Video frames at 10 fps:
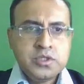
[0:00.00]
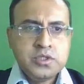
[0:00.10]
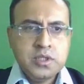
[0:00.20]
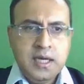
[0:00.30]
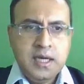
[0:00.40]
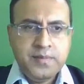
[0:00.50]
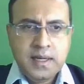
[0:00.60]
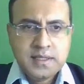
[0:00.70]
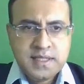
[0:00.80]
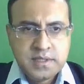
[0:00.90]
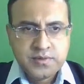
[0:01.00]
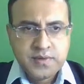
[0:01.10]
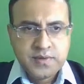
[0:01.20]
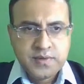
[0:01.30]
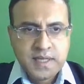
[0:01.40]
So I have marked them
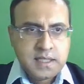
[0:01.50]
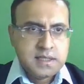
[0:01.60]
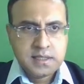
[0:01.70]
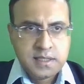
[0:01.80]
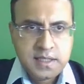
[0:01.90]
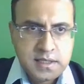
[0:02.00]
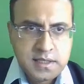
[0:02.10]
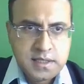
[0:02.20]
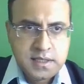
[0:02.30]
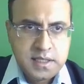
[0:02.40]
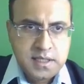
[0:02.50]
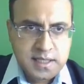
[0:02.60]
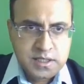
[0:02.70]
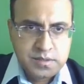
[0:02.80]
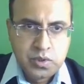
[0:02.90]
in red color and then these
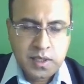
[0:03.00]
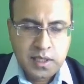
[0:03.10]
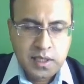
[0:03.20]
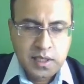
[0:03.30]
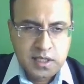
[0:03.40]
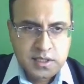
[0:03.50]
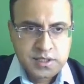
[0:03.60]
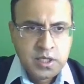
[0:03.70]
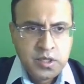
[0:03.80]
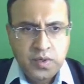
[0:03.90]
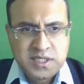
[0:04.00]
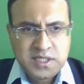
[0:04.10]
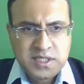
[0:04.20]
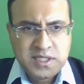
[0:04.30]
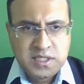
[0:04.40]
as blue colors.
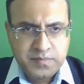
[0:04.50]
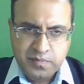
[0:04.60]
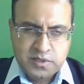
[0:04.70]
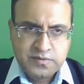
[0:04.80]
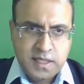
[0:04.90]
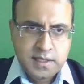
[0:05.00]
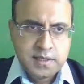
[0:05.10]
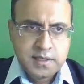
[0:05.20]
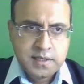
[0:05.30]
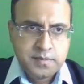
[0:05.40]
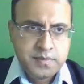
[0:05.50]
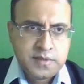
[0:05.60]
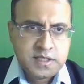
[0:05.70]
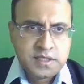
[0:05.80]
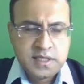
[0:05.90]
What is the purpose of that? The
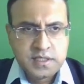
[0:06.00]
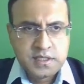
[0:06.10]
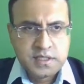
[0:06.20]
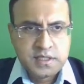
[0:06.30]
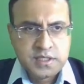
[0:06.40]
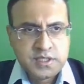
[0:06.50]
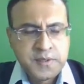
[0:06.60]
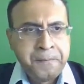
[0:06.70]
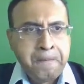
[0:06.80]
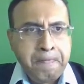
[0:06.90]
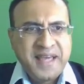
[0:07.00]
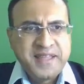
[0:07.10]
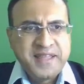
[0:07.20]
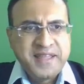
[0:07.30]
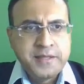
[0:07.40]
purpose is this:
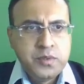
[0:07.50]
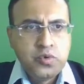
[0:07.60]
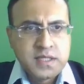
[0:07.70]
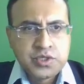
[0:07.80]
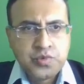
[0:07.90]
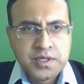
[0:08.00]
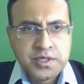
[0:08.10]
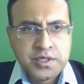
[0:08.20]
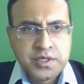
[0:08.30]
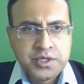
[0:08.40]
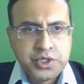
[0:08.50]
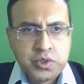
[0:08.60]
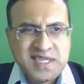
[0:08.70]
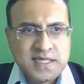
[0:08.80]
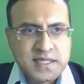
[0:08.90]
the blue ones, what
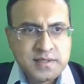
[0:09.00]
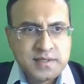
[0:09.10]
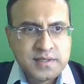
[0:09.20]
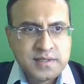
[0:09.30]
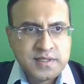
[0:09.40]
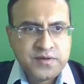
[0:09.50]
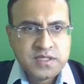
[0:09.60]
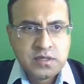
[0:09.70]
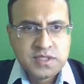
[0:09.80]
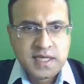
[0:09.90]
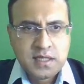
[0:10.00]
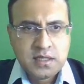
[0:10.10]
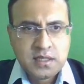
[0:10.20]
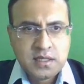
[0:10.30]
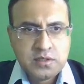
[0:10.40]
shows here, the first house,
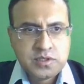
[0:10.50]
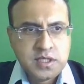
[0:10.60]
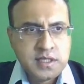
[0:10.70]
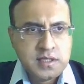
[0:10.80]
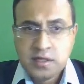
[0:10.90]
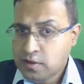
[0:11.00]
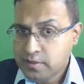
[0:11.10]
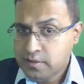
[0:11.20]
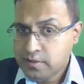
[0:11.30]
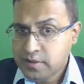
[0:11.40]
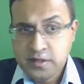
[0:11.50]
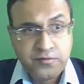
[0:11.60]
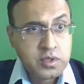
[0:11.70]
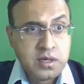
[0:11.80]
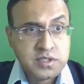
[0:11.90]
second house, the
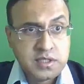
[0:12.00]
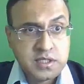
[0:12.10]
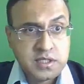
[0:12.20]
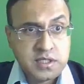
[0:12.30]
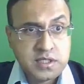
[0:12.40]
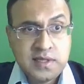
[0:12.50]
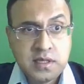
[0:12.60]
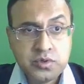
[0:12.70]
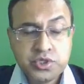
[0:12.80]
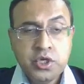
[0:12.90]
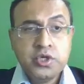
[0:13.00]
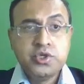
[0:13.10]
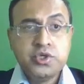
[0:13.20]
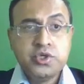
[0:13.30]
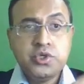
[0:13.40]
fourth house and the 12th house
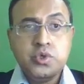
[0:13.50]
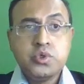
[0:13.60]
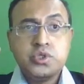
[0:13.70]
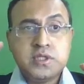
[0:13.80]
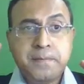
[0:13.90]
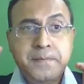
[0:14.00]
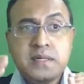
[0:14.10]
shows the